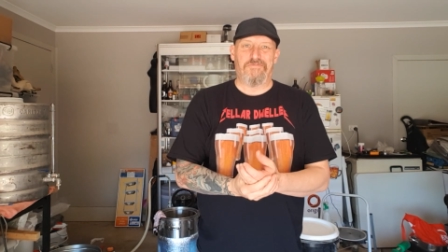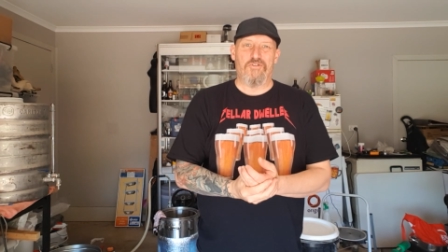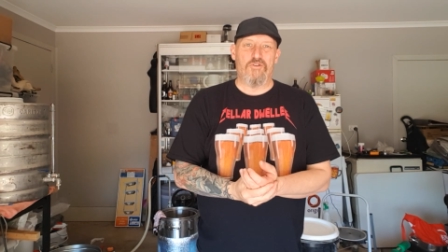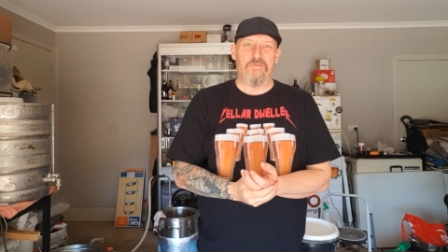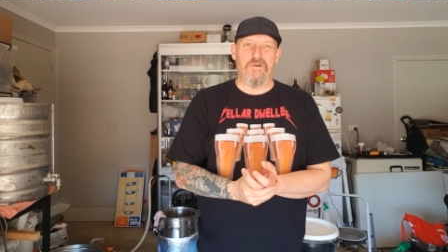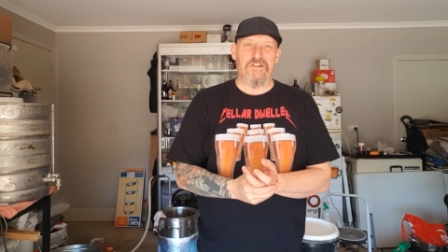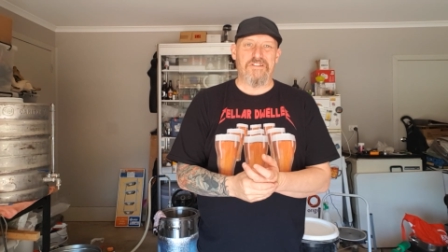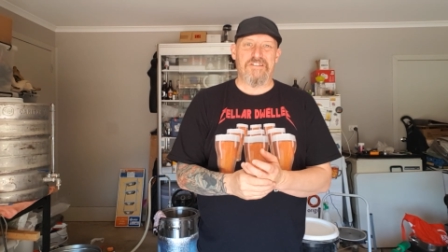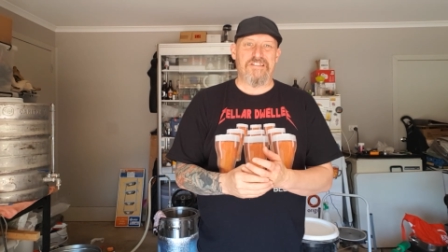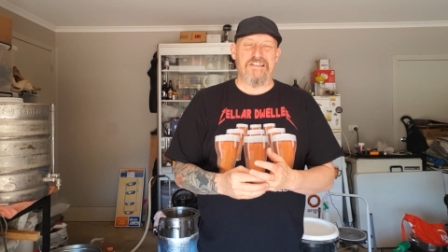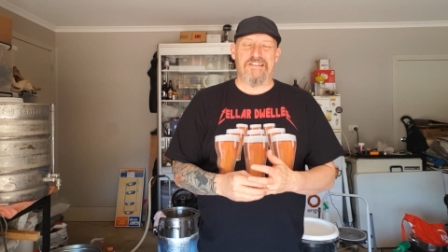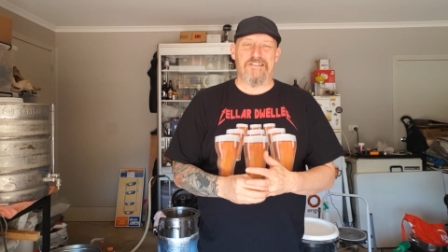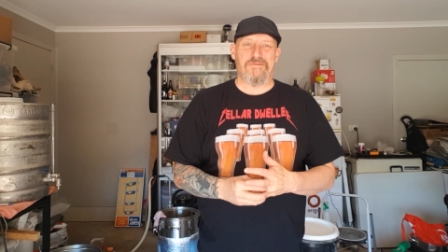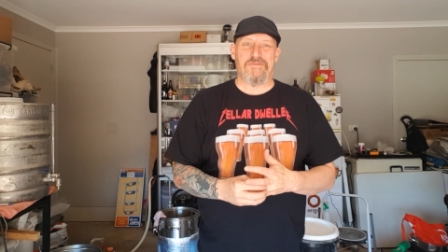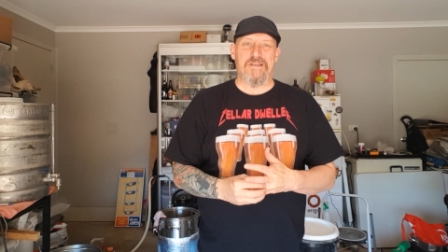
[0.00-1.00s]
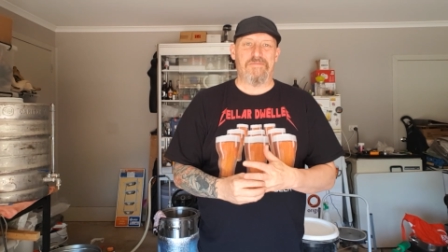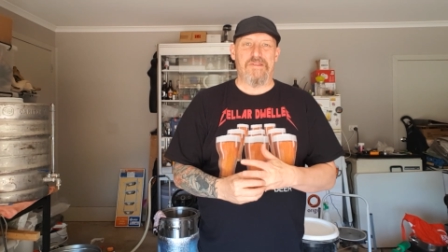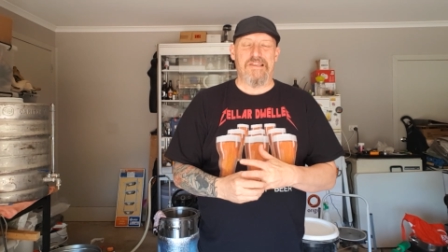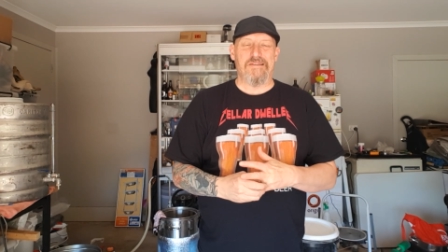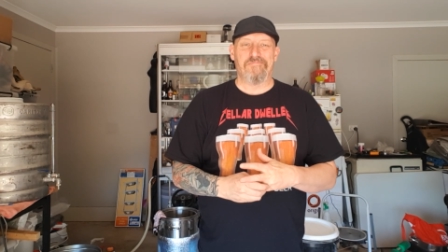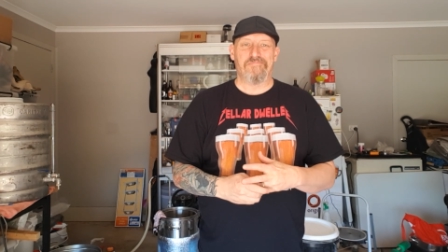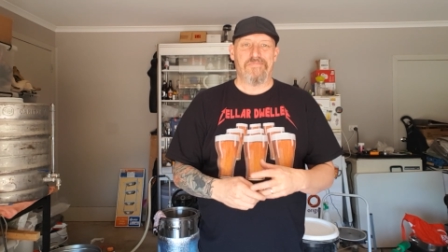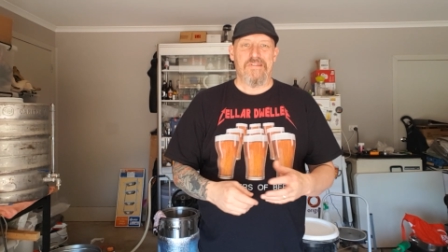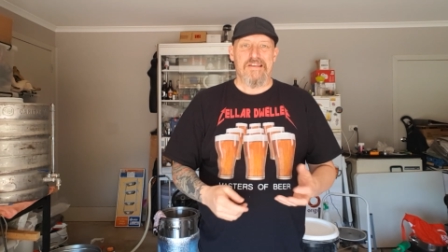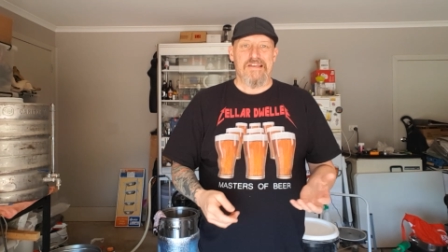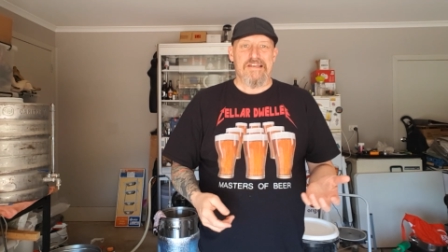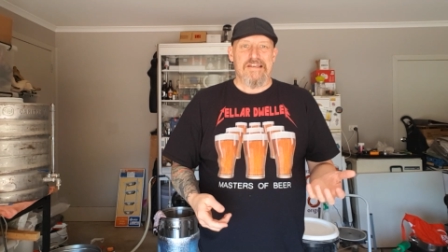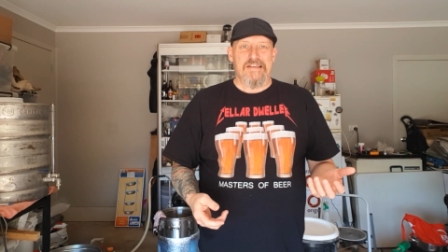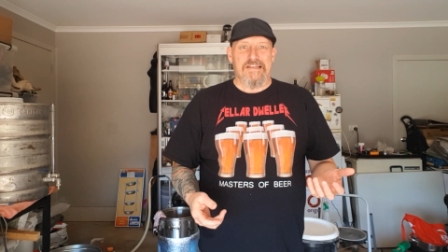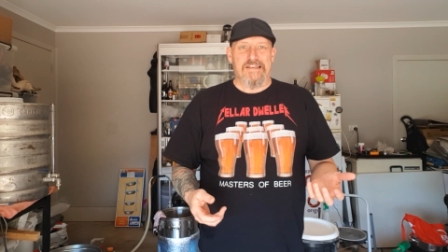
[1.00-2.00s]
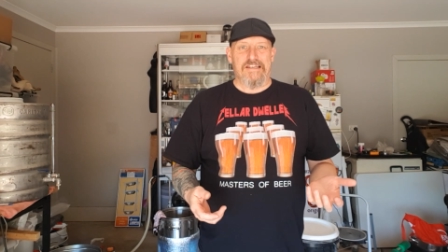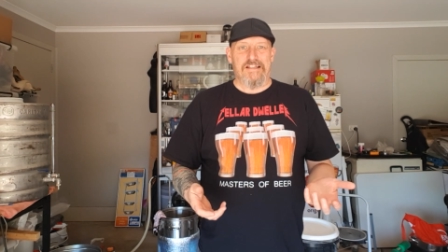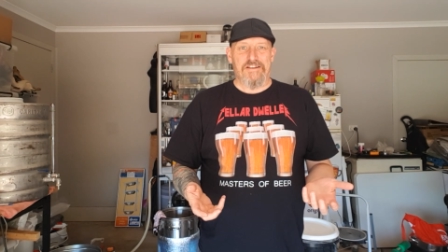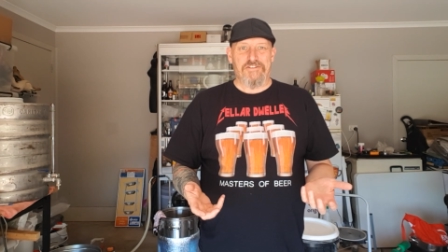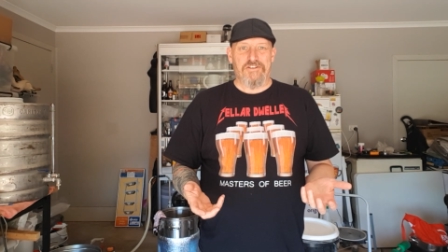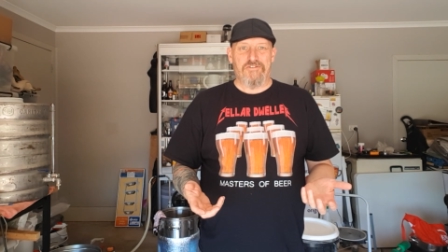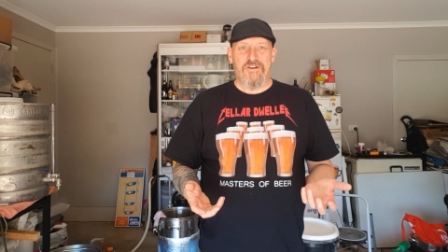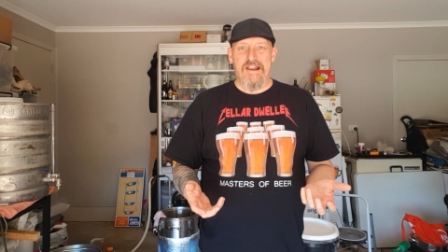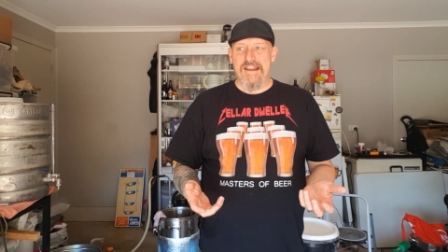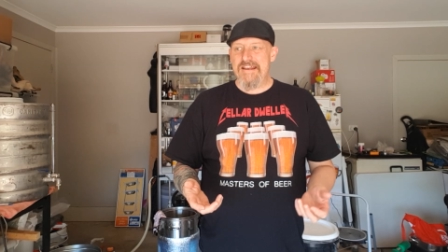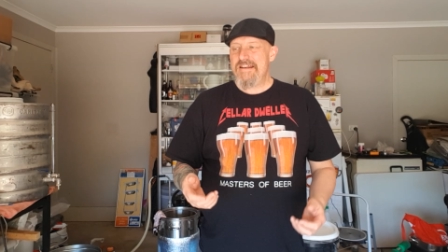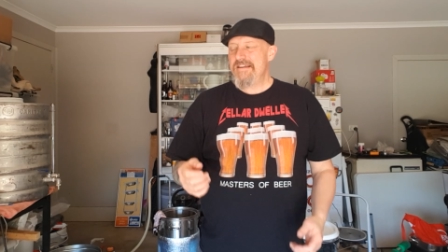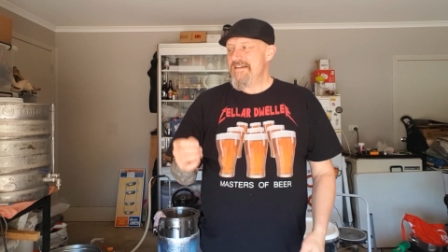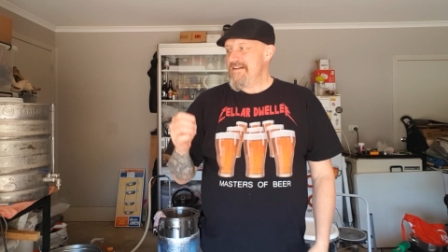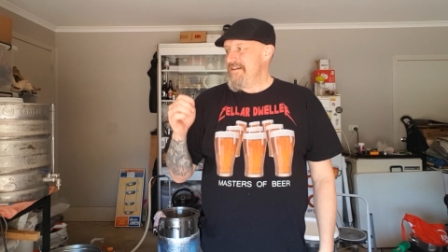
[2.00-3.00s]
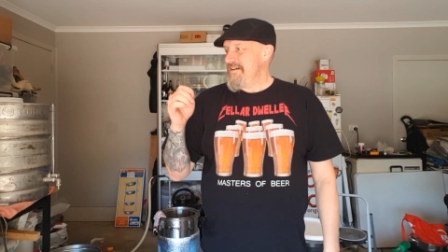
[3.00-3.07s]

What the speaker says: 4.6 something kilos of grain.